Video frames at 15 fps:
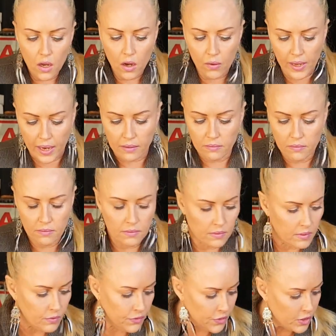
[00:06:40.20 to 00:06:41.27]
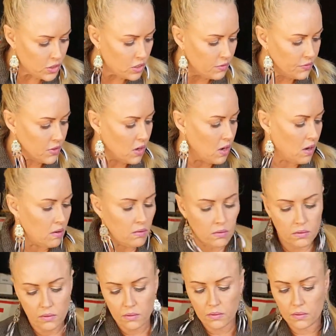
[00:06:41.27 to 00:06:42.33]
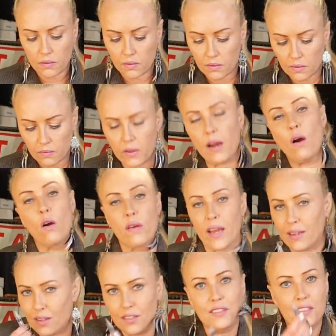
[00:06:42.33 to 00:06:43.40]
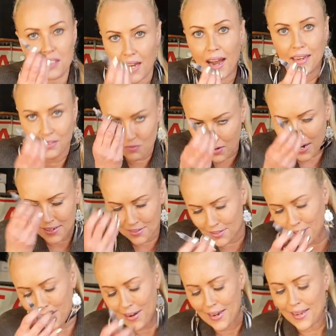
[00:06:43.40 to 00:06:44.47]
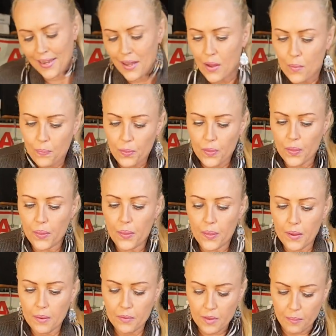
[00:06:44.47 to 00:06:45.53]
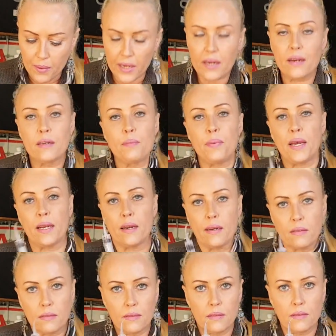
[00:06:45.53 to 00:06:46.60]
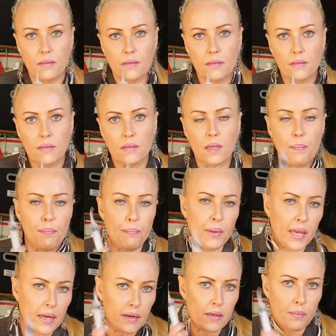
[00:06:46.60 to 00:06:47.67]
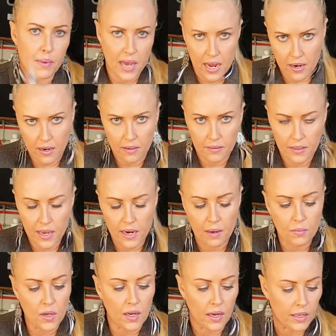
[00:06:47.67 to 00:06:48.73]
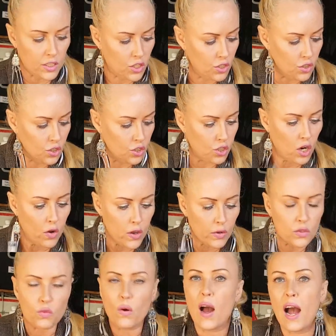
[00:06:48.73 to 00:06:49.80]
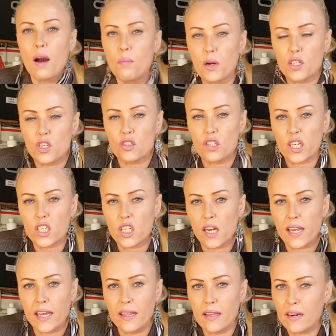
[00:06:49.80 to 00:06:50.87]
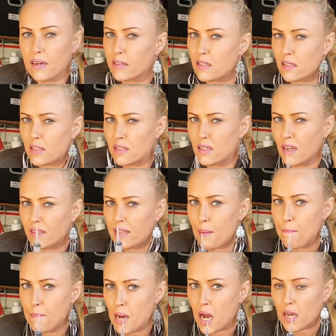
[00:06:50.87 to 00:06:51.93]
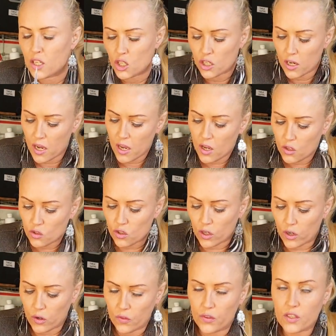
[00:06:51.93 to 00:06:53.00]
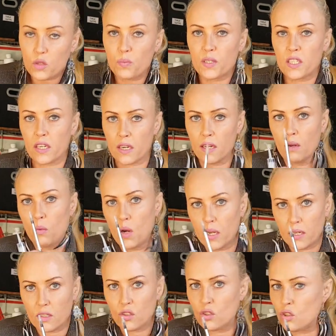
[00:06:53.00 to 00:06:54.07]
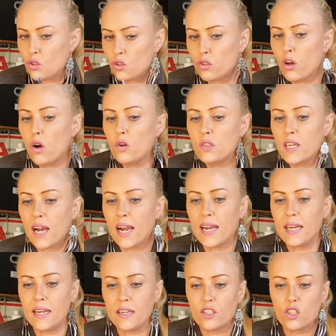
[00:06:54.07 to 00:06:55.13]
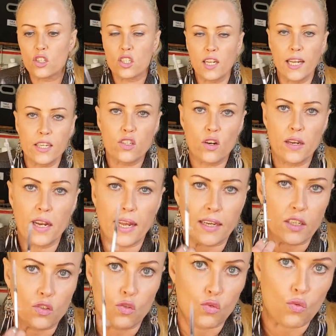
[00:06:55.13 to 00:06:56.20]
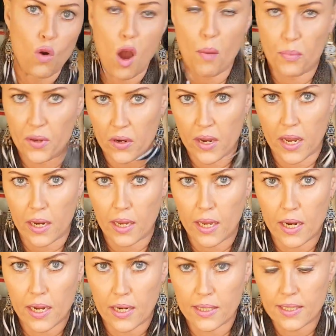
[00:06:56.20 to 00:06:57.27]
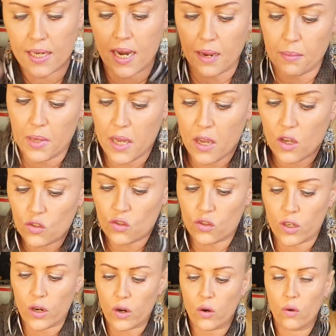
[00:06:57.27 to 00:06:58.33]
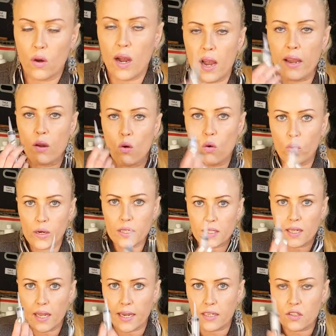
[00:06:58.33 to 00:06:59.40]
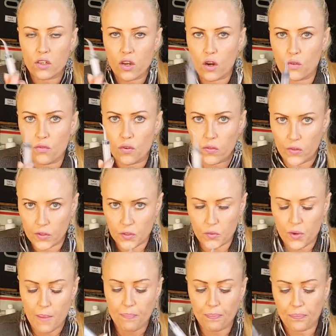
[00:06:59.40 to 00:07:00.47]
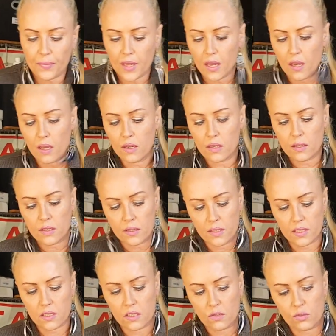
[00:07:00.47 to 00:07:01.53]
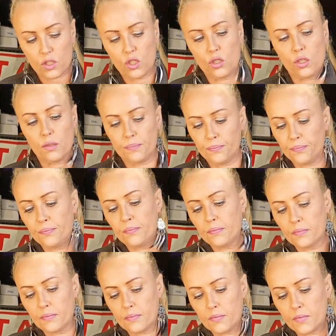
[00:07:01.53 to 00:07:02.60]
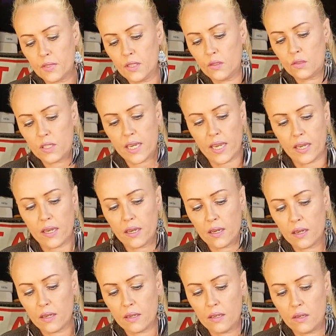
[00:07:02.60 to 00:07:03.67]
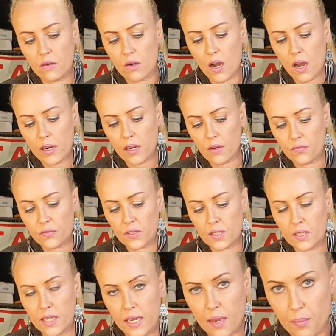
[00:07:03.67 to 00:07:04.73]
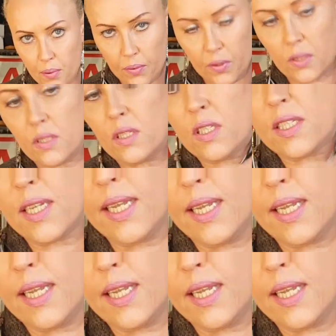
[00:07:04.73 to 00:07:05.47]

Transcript: okay, first of all, yeah, okay, the size, right, sorry. The bigger the better. The bigger the better. And I'm gonna let you show you as well how much is actually in there. It's not that much. So this particular one is so tiny, it's just literally like a drop you're getting in at a time. So I always like to go for this one. This is what you do. You cut off the tip because it's a